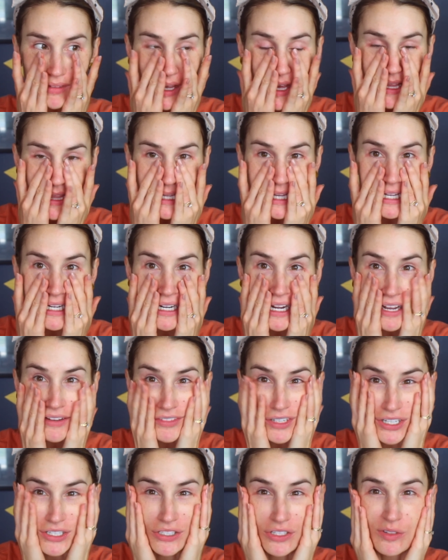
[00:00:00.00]
And then I've
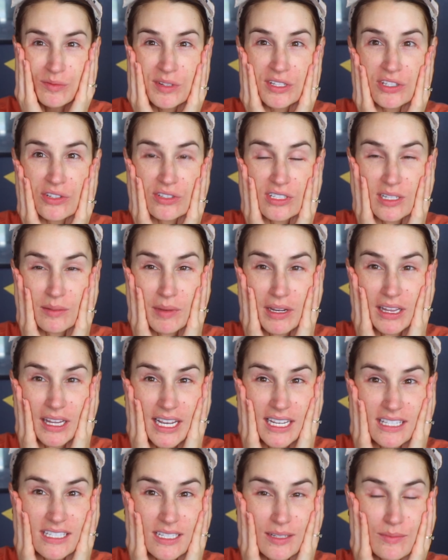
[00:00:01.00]
also been using my
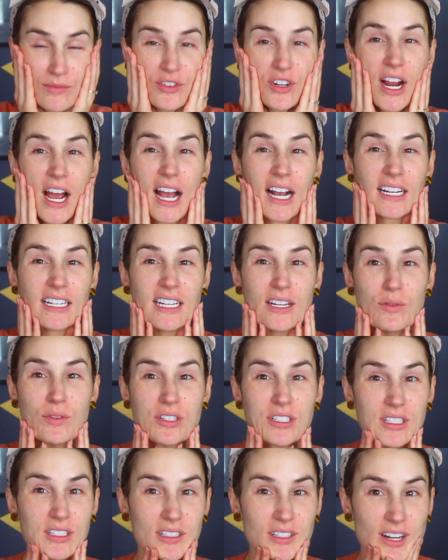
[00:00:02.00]
light stem for acne,
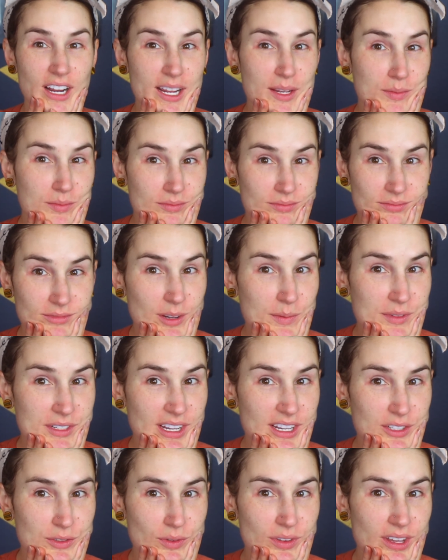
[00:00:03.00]
which I'm
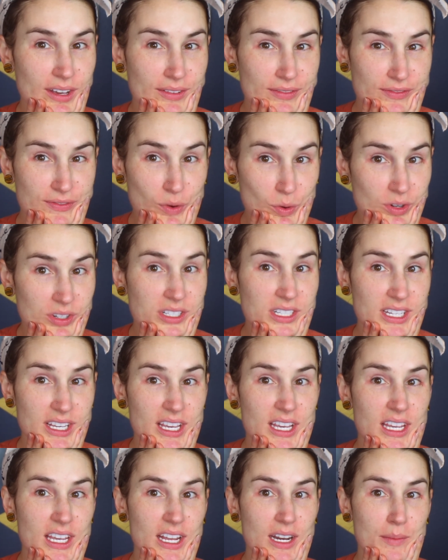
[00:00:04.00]
obsessed with. I forced
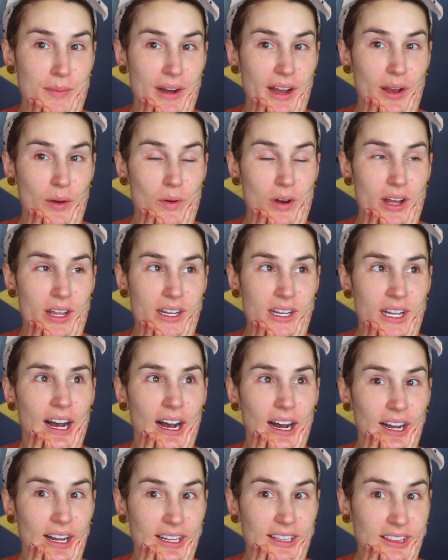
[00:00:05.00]
Kiki to buy one.
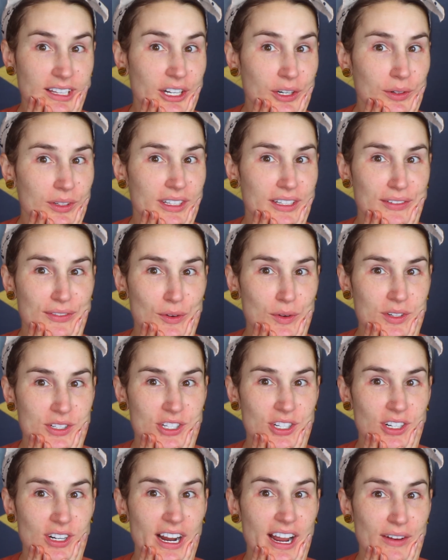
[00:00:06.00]
I literally
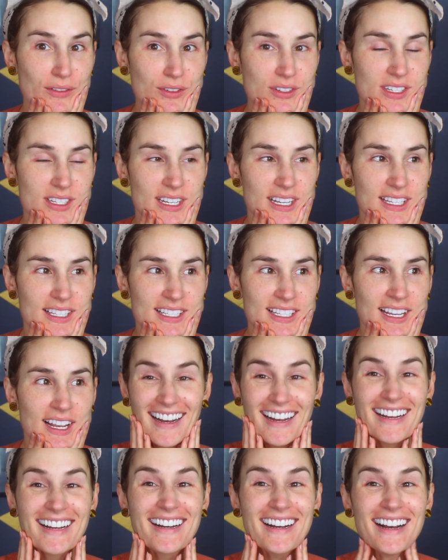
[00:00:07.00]
forced her. I have receipts.
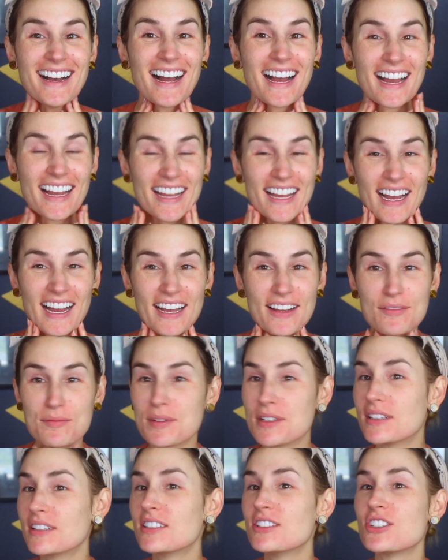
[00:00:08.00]
I've
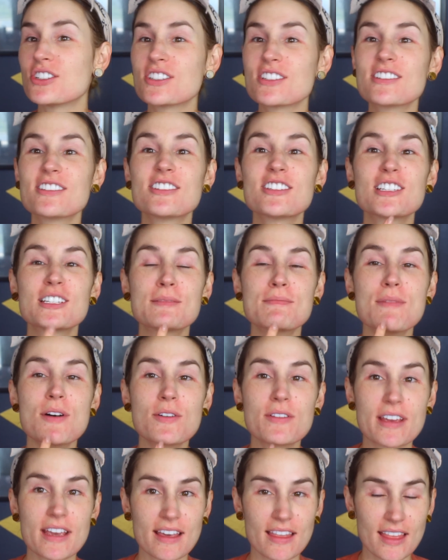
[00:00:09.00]
been just
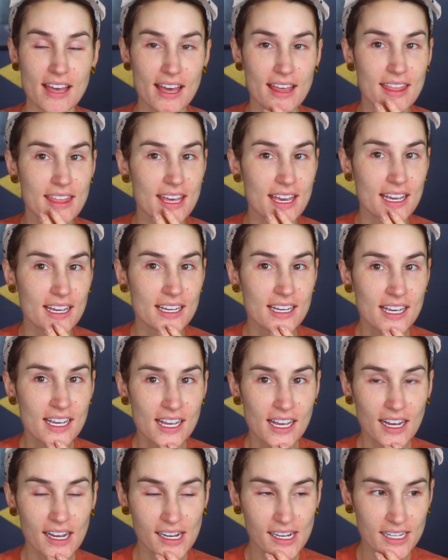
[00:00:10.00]
smoking that thing.
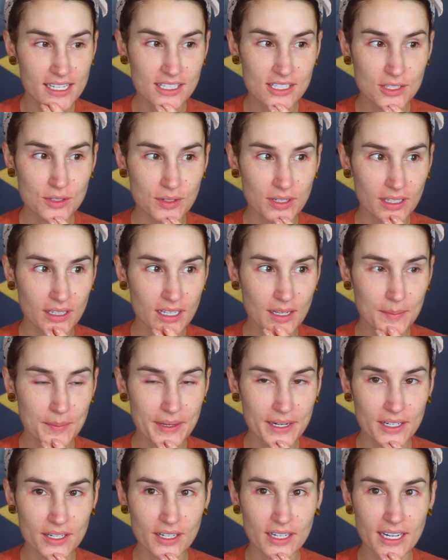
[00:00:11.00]
It's doing a lot
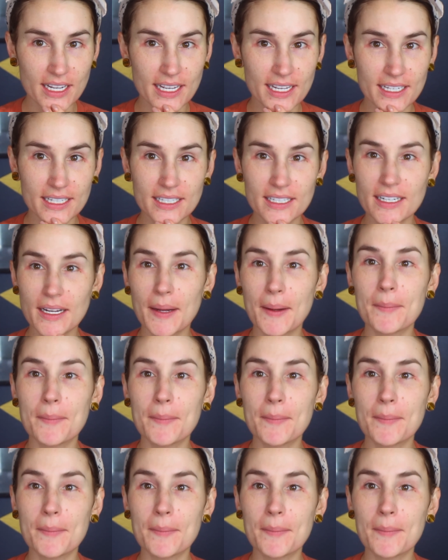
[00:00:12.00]
better. And